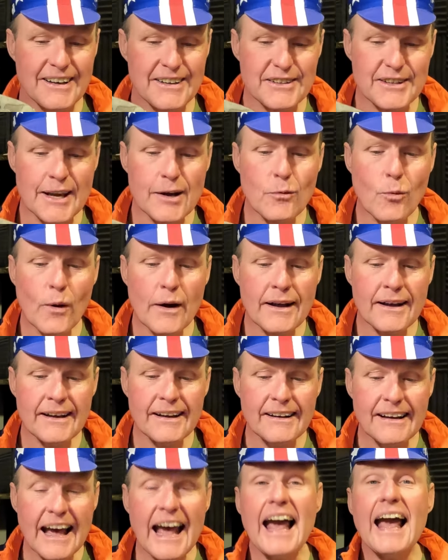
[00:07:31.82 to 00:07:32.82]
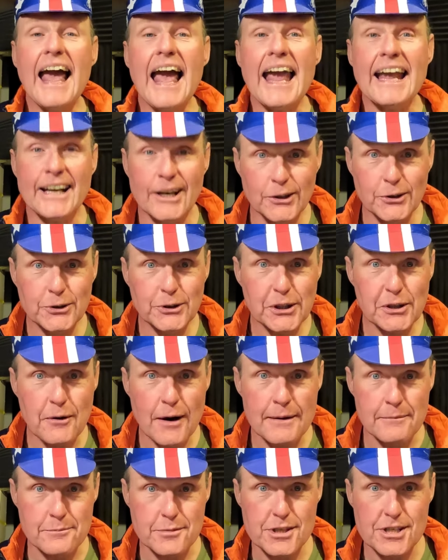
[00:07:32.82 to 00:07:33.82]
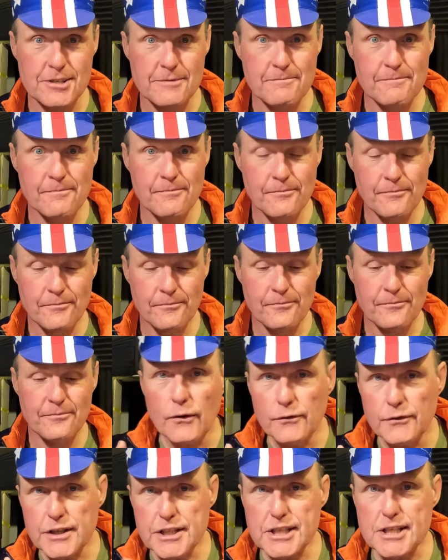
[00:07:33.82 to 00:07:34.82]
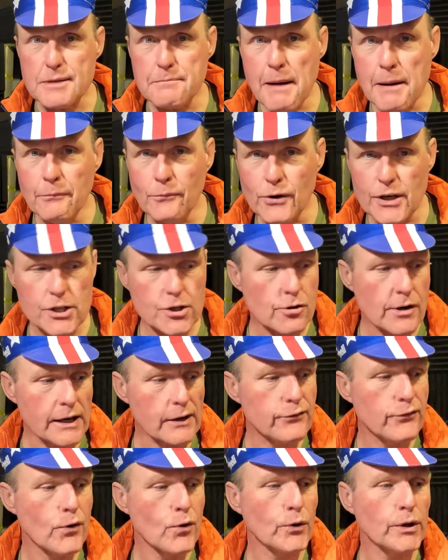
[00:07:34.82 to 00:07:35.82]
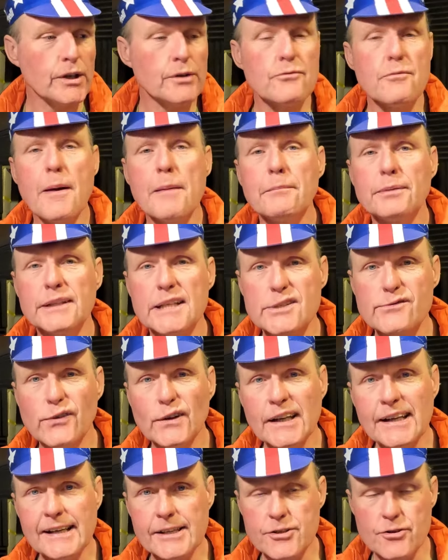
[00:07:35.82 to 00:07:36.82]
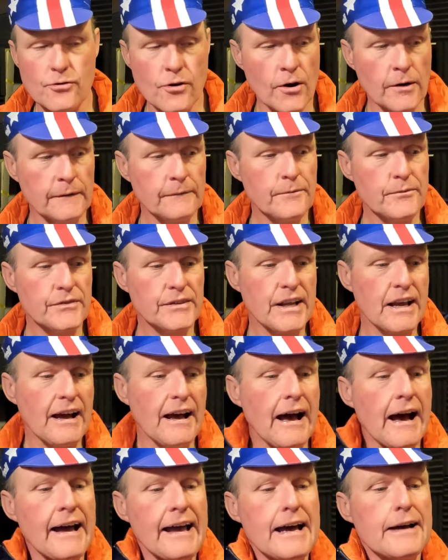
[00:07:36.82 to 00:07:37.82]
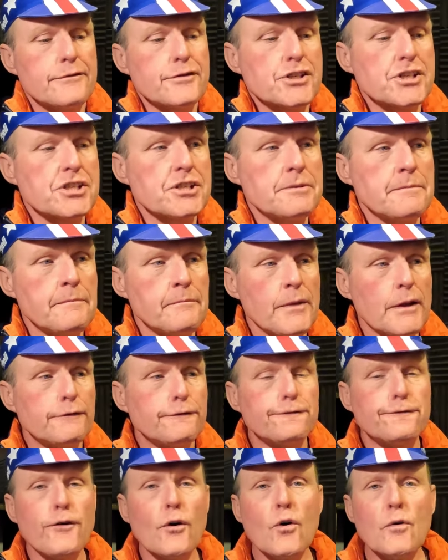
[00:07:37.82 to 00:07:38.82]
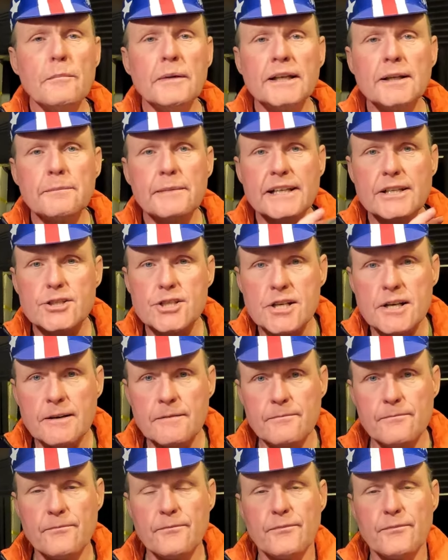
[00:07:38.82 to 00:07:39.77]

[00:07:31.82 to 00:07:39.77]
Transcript: they weigh 800 grams. This is a memory trick for you. Remember this for later on. I have some 4mm